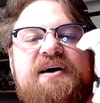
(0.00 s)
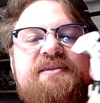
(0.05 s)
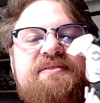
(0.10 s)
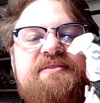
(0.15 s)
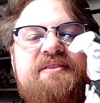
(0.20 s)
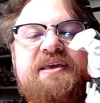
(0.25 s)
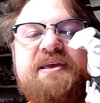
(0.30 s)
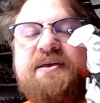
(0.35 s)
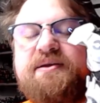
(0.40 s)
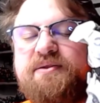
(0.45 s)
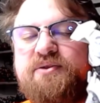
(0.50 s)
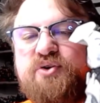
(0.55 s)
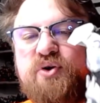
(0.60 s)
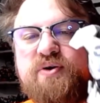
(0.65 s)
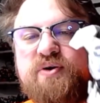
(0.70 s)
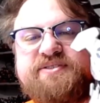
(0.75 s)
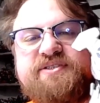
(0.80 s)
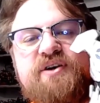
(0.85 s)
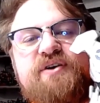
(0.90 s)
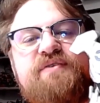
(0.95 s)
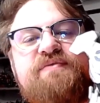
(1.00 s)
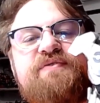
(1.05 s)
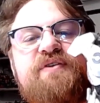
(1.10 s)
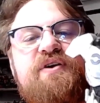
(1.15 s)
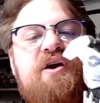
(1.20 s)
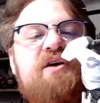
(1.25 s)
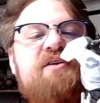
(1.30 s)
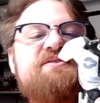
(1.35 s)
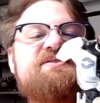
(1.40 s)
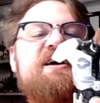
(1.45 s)
The torso for
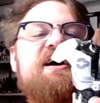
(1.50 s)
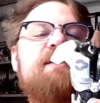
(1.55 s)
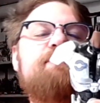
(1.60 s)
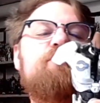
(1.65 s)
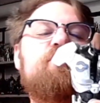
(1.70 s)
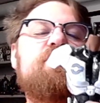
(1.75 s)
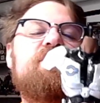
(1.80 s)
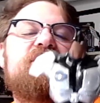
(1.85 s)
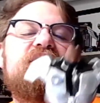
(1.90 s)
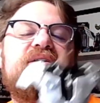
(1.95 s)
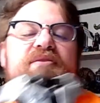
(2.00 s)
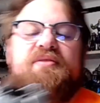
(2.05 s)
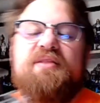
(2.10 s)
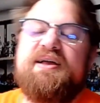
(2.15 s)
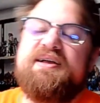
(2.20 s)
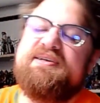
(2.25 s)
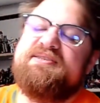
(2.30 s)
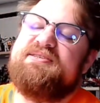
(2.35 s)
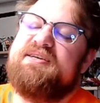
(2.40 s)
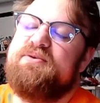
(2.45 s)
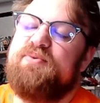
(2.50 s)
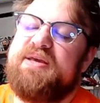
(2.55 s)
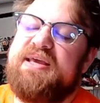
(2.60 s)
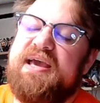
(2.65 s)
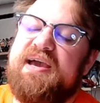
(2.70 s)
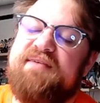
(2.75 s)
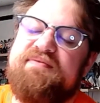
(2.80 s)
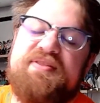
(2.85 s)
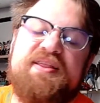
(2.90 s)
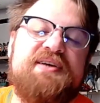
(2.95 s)
our cyborg. Like I said, we
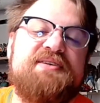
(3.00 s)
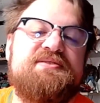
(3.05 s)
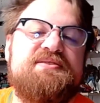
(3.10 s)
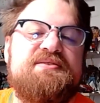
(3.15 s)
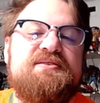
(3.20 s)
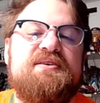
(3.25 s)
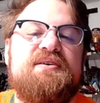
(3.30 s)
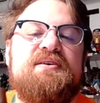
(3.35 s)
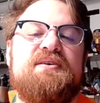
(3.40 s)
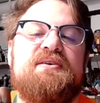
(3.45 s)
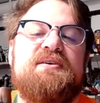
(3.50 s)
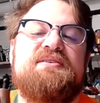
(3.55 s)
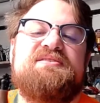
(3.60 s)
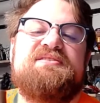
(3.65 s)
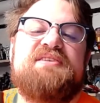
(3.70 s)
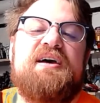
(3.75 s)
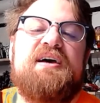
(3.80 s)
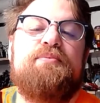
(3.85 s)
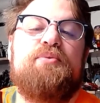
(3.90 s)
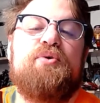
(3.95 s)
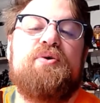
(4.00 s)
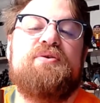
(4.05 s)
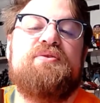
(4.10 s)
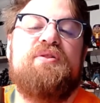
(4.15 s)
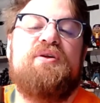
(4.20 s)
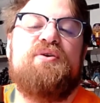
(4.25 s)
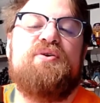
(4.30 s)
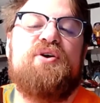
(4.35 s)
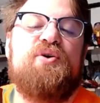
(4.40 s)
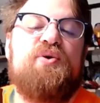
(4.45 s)
have this cyborg
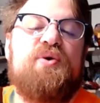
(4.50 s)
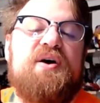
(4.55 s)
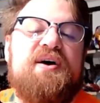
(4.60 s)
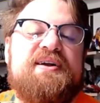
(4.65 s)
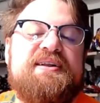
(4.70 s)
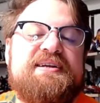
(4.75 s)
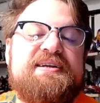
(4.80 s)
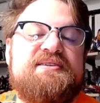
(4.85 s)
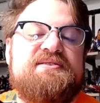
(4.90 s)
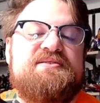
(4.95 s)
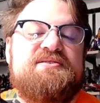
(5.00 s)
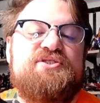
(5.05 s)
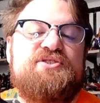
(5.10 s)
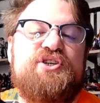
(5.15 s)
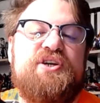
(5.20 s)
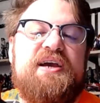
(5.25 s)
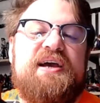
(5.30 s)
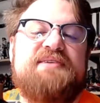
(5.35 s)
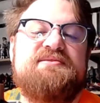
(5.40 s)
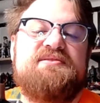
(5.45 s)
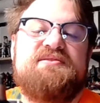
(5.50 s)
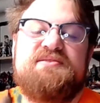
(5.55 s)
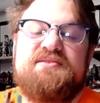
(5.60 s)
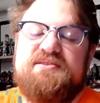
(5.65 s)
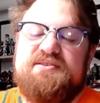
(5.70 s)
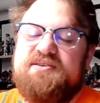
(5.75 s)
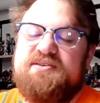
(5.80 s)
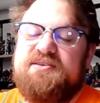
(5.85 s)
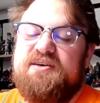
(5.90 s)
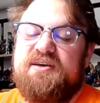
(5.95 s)
logo on his chest.
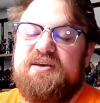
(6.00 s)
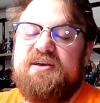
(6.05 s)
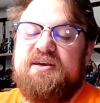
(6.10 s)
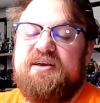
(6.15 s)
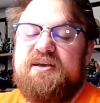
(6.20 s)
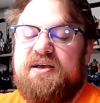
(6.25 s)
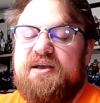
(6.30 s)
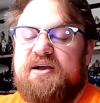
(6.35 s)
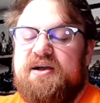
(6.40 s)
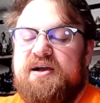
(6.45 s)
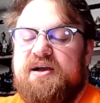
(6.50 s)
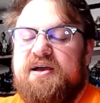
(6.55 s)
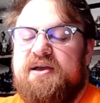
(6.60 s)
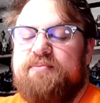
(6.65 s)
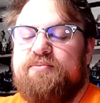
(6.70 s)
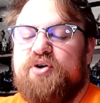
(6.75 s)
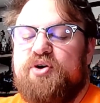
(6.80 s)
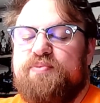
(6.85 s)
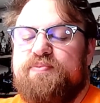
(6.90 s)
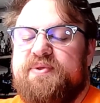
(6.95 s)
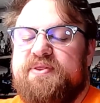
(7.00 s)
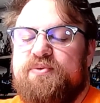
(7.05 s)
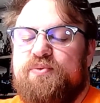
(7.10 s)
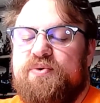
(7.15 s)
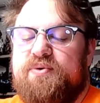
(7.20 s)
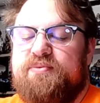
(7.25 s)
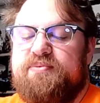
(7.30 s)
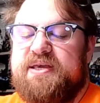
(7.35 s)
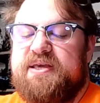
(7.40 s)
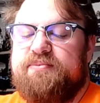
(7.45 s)
I'm hoping that
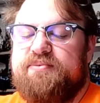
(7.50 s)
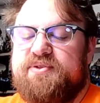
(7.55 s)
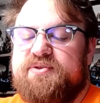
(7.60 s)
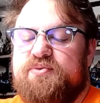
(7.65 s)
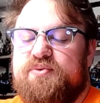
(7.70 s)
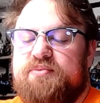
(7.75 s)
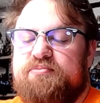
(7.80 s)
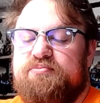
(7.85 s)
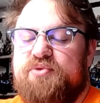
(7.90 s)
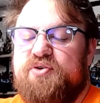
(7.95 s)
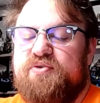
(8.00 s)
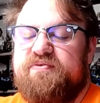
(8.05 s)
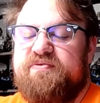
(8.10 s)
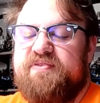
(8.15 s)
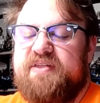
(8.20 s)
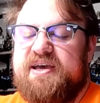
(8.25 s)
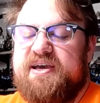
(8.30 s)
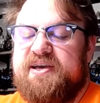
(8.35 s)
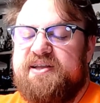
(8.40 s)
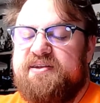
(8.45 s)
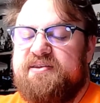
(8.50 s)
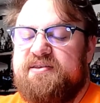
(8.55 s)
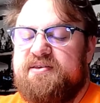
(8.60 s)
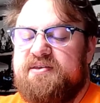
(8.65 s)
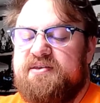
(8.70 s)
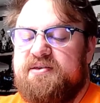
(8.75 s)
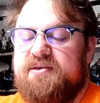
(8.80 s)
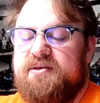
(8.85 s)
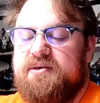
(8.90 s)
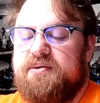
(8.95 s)
we'll be able to remove that.
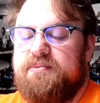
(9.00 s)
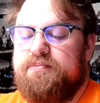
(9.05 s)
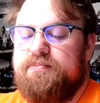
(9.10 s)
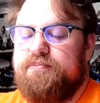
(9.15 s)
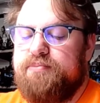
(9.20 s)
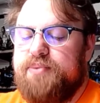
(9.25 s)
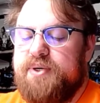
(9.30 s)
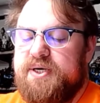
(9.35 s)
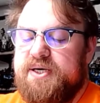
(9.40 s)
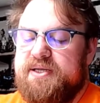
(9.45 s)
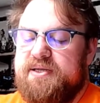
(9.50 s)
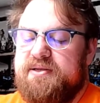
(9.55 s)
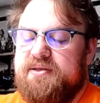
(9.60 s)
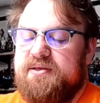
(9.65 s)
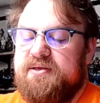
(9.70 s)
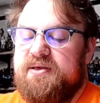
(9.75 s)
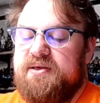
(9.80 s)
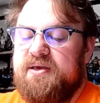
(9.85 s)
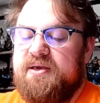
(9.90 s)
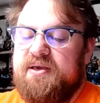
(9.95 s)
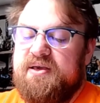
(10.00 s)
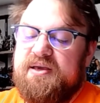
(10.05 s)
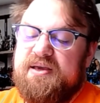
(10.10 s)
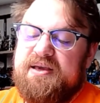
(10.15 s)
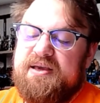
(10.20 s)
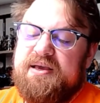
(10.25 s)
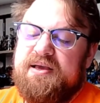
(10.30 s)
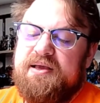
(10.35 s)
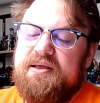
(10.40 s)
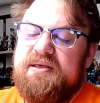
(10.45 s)
But,
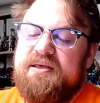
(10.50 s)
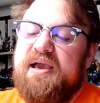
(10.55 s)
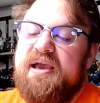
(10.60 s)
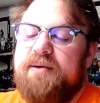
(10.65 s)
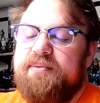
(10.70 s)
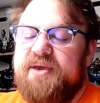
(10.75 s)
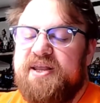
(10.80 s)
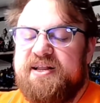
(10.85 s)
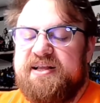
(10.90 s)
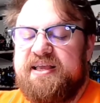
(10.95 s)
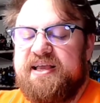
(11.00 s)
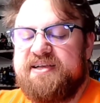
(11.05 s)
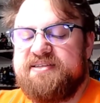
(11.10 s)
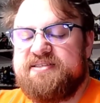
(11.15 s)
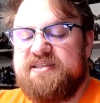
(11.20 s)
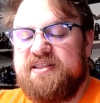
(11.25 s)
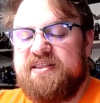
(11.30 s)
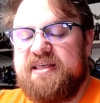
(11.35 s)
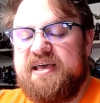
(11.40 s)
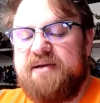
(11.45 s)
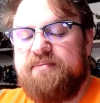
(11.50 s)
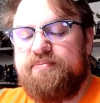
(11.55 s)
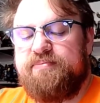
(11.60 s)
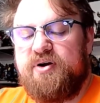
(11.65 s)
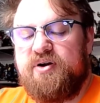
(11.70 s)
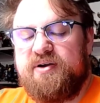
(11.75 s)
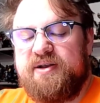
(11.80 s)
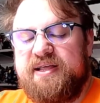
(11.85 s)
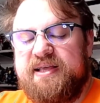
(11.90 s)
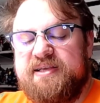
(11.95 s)
yeah, I'm going to guess that that
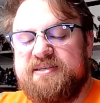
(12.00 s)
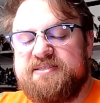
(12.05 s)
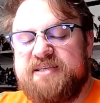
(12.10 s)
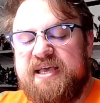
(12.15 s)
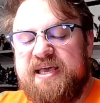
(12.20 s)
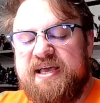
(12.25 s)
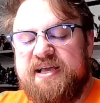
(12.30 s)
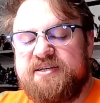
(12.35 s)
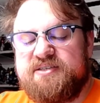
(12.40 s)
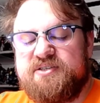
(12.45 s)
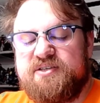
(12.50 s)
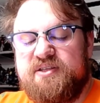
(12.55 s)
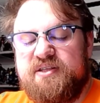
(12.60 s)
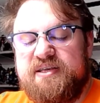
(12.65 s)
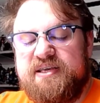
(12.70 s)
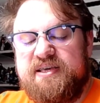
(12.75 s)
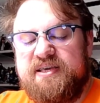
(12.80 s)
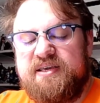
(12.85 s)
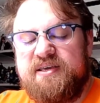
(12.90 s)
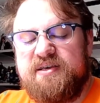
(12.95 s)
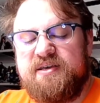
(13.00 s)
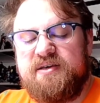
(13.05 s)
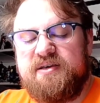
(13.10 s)
part is actually...